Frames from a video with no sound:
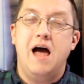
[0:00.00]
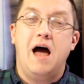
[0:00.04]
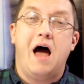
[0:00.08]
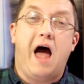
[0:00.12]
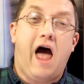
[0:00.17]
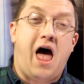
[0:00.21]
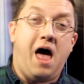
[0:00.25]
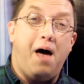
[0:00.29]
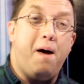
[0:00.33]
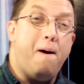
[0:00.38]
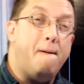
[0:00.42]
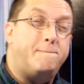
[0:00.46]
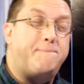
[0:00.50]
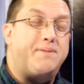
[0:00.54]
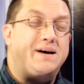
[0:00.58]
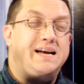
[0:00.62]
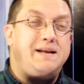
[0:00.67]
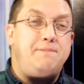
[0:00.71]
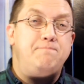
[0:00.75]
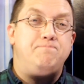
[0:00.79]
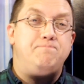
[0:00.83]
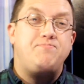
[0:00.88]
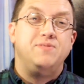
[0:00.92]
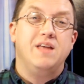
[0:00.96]

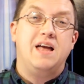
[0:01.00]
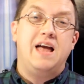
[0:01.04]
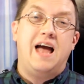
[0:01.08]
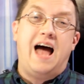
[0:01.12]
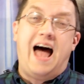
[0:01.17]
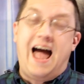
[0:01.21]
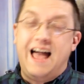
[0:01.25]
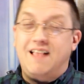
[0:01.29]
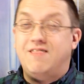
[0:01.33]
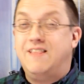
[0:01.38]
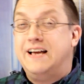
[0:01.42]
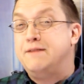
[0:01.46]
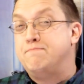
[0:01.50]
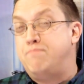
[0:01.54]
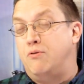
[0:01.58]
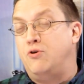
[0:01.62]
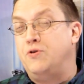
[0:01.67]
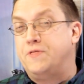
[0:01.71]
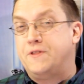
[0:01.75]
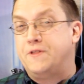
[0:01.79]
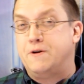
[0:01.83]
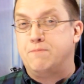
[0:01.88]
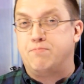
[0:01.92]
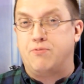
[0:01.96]
But I liked
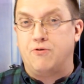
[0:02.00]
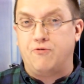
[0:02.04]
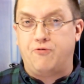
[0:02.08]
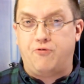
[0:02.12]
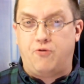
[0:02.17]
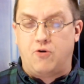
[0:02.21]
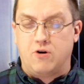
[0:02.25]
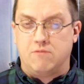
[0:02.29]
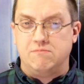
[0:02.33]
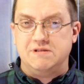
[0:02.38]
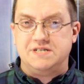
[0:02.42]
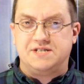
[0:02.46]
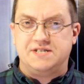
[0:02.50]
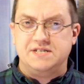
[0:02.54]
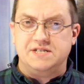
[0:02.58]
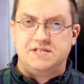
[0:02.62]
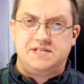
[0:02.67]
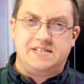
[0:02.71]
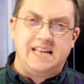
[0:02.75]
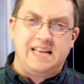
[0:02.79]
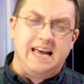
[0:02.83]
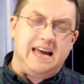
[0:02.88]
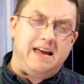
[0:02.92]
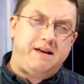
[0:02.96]
both their
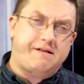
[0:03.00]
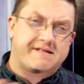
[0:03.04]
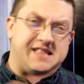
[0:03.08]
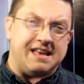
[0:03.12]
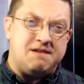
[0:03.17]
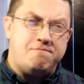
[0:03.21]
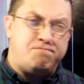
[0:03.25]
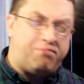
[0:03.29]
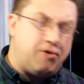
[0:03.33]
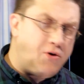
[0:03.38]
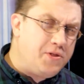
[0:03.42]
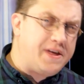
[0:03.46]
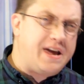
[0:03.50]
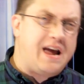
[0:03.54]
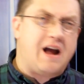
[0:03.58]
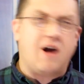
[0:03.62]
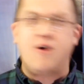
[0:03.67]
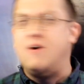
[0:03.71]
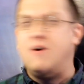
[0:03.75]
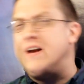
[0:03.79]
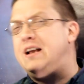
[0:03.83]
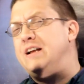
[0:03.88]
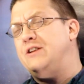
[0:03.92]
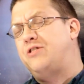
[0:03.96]
performances. They both
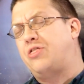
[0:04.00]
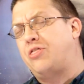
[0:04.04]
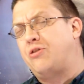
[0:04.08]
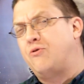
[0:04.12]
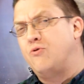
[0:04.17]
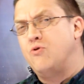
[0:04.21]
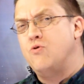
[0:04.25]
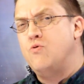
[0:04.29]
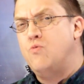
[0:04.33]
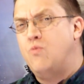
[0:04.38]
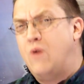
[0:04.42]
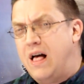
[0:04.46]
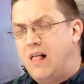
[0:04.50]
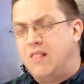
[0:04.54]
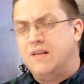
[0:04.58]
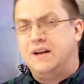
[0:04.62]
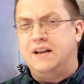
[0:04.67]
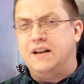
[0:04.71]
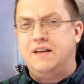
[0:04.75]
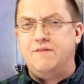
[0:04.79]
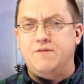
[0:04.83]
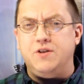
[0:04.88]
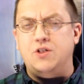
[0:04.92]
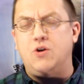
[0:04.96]
carried it through well,
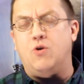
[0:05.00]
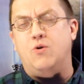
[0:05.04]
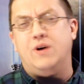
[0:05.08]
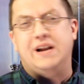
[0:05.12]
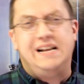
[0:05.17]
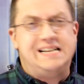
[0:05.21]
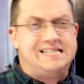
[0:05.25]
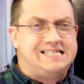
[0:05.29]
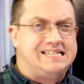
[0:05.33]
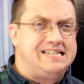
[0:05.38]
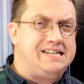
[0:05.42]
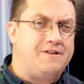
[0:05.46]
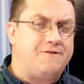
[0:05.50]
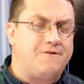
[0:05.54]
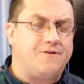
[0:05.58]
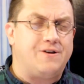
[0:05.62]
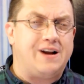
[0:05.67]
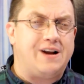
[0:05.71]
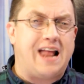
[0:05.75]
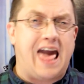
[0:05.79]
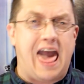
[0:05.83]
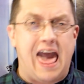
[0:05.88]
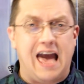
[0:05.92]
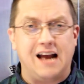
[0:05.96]
and even though it is a
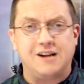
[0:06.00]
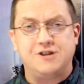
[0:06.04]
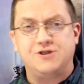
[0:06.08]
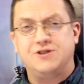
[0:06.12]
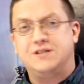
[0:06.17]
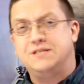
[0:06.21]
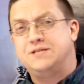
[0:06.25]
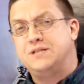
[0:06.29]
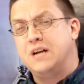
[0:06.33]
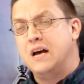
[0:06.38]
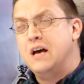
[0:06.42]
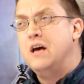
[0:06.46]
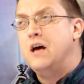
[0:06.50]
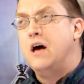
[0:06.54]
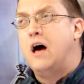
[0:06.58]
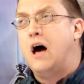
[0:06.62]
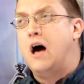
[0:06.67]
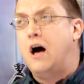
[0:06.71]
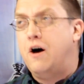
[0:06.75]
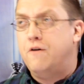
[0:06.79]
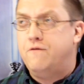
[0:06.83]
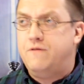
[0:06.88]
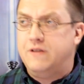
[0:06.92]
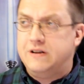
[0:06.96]
different actress,
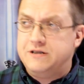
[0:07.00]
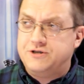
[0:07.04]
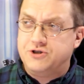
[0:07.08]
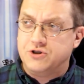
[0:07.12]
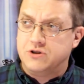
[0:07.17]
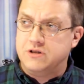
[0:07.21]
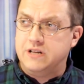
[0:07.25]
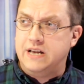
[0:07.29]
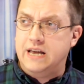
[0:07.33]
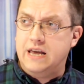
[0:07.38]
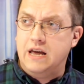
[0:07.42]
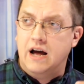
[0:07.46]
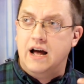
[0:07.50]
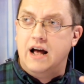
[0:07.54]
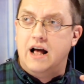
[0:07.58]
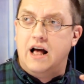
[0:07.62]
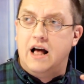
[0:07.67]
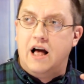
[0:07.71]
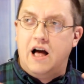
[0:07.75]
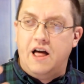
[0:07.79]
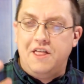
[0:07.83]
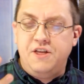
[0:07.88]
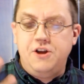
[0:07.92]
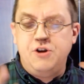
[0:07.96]
visually,
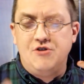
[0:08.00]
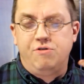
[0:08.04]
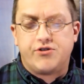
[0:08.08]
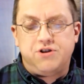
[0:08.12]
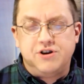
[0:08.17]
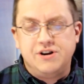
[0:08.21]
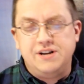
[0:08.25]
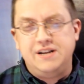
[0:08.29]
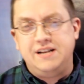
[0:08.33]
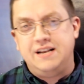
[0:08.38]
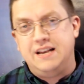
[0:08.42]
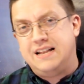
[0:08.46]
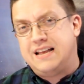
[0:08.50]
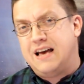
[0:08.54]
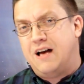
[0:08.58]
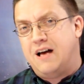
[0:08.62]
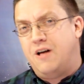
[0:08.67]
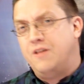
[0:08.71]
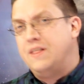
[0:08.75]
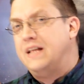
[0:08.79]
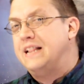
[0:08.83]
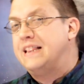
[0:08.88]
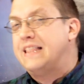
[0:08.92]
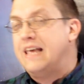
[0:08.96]
you could
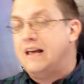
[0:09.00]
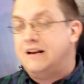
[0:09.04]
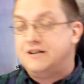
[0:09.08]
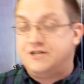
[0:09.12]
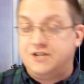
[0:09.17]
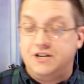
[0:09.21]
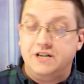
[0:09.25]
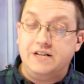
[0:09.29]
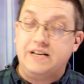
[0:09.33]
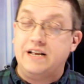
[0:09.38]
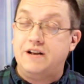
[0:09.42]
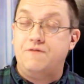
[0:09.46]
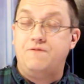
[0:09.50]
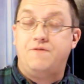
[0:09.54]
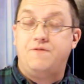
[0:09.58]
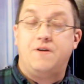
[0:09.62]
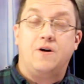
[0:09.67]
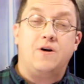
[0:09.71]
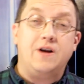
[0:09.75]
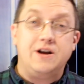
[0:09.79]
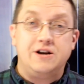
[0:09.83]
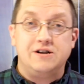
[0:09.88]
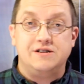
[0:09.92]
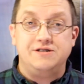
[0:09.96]
tell that she did a
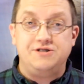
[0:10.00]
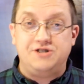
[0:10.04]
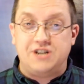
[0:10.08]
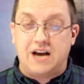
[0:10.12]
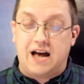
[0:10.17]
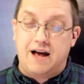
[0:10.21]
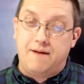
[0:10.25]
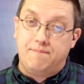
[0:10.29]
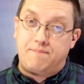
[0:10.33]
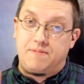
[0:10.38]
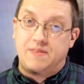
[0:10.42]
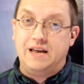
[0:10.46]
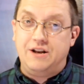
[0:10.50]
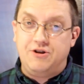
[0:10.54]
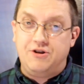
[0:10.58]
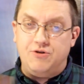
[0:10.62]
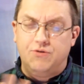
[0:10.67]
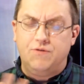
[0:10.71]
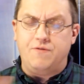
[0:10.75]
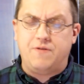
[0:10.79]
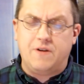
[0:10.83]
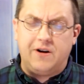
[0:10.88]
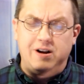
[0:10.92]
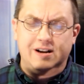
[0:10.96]
very good job. They do
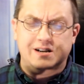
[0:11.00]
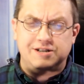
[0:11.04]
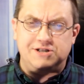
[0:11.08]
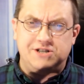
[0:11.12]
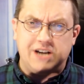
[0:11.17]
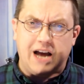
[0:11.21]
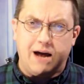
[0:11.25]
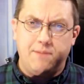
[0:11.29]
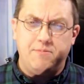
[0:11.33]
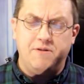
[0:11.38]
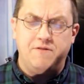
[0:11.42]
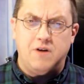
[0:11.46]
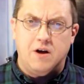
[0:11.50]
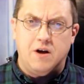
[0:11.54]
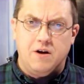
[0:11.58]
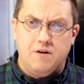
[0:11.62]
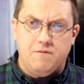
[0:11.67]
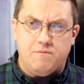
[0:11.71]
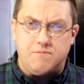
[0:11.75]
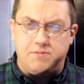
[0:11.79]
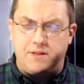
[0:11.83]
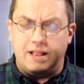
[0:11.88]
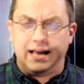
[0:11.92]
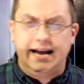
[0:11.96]
a very good job
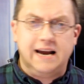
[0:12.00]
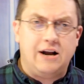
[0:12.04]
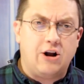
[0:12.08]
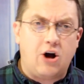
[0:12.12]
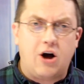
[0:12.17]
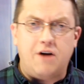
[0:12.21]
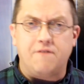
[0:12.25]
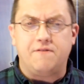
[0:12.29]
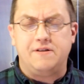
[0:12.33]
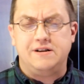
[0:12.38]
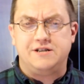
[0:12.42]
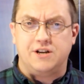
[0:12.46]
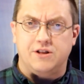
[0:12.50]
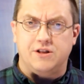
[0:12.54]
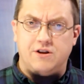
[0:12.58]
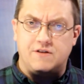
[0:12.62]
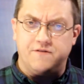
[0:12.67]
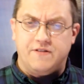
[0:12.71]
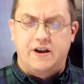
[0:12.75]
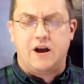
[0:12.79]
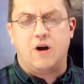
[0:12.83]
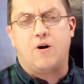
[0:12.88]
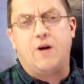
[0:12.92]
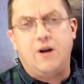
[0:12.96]
of playing off each other,
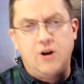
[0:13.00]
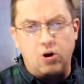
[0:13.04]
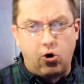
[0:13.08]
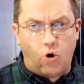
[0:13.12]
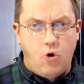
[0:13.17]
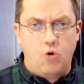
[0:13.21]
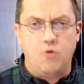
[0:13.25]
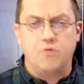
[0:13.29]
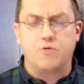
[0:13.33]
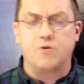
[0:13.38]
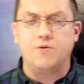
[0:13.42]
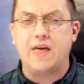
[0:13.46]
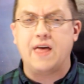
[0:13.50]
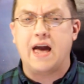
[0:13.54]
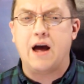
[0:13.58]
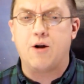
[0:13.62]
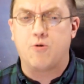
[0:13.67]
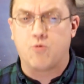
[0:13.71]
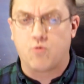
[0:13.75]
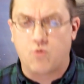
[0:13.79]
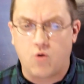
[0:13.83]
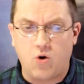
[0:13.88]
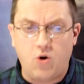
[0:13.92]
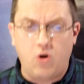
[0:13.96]
of carrying over that
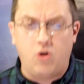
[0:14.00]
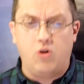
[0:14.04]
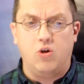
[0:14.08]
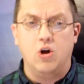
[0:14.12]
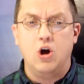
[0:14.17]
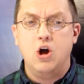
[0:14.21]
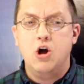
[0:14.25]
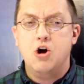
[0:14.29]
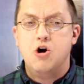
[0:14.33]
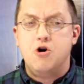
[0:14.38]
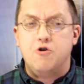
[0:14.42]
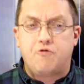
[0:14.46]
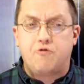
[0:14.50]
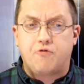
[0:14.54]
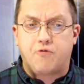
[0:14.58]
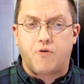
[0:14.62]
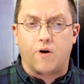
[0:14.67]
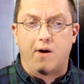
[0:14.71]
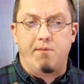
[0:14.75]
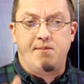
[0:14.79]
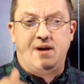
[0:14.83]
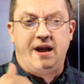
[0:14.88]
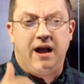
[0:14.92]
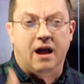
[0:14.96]
role
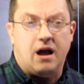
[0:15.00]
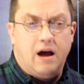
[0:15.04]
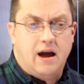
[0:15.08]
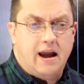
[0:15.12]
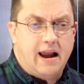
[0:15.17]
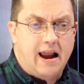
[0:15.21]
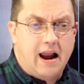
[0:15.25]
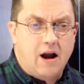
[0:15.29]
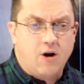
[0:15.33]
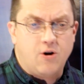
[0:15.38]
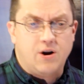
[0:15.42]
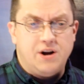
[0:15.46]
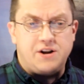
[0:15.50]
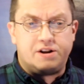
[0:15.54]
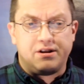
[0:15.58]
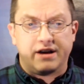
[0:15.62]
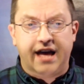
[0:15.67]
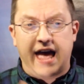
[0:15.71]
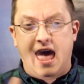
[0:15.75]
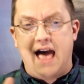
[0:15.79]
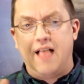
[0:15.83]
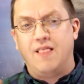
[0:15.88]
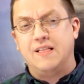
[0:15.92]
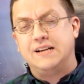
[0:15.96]
from Aaron
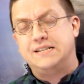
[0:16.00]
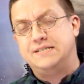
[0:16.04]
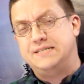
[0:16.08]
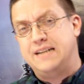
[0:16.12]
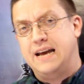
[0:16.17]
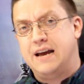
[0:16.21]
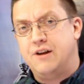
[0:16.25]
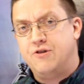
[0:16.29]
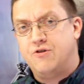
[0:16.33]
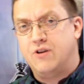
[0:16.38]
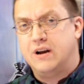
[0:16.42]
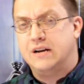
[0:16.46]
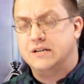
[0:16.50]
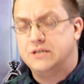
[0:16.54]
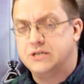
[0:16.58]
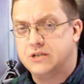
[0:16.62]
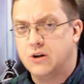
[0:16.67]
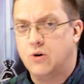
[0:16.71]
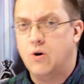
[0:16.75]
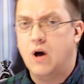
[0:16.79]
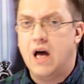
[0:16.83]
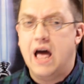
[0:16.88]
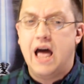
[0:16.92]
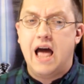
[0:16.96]
to Alexandria.
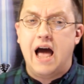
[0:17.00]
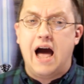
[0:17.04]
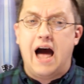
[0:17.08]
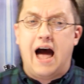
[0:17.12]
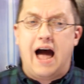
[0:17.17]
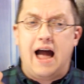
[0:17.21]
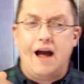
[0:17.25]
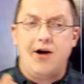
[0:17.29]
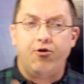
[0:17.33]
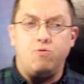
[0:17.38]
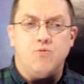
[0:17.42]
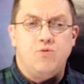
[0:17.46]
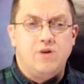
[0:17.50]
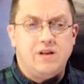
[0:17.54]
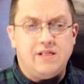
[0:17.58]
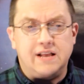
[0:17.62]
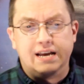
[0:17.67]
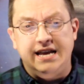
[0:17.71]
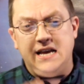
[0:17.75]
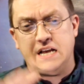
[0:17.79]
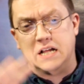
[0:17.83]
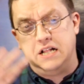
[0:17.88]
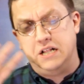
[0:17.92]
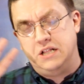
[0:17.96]
So I
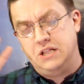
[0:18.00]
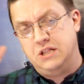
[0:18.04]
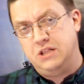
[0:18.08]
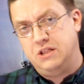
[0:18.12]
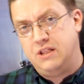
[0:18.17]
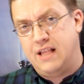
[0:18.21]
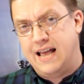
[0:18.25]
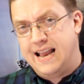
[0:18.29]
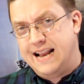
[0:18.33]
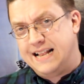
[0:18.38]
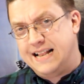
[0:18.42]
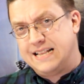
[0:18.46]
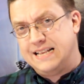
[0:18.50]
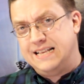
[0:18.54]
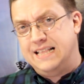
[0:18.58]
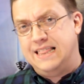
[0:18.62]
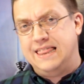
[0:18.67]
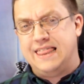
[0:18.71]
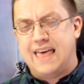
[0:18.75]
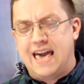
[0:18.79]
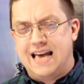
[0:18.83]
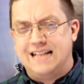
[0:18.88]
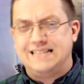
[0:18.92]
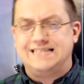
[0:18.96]
really liked
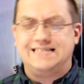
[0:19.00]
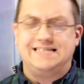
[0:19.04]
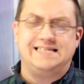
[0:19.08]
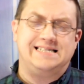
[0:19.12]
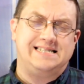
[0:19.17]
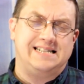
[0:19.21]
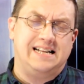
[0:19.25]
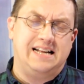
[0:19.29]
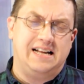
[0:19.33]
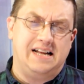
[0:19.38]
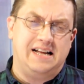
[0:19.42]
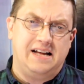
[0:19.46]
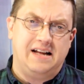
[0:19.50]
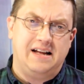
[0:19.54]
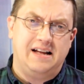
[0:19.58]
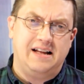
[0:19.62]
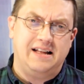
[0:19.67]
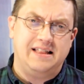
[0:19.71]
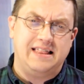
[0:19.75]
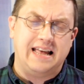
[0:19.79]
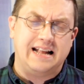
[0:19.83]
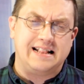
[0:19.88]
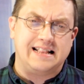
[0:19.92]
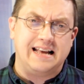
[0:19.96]

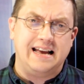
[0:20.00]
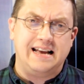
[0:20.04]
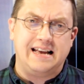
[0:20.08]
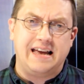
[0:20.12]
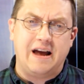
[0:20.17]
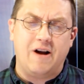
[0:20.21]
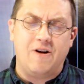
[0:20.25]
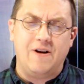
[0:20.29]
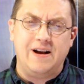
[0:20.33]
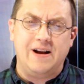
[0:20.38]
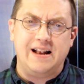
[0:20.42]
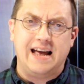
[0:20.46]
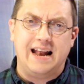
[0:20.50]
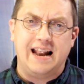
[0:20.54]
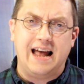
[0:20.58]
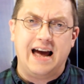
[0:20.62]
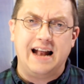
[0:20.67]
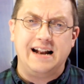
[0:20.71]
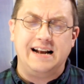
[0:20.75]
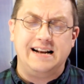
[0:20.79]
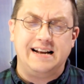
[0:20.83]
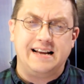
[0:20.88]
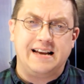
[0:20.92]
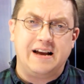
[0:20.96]
that they carried that
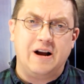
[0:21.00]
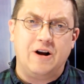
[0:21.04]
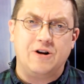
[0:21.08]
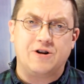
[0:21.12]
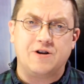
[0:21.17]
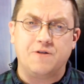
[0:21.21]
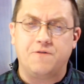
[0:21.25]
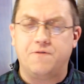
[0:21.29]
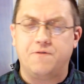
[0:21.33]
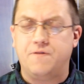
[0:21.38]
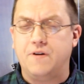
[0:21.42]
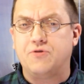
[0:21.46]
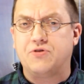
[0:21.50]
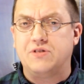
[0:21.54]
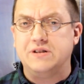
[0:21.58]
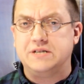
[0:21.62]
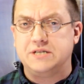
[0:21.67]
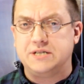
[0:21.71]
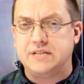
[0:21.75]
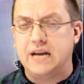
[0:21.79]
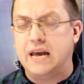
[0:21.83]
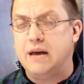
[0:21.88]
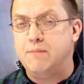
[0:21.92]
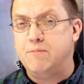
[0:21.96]
on, and the character felt the
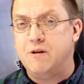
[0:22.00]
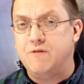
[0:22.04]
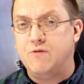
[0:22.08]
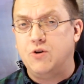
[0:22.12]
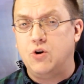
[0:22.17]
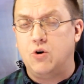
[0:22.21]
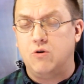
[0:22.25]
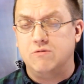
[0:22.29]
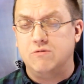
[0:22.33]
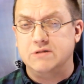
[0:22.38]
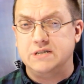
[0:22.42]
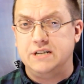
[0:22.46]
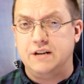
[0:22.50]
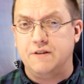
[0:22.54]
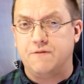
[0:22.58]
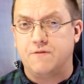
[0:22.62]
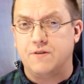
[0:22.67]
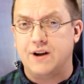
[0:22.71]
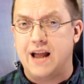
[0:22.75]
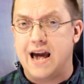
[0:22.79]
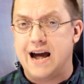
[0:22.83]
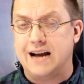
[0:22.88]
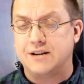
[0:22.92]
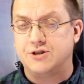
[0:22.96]
same even though it was a
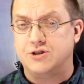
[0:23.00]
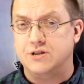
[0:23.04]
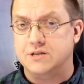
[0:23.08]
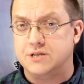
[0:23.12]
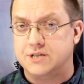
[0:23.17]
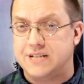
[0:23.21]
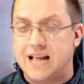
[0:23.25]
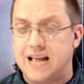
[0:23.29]
different actress.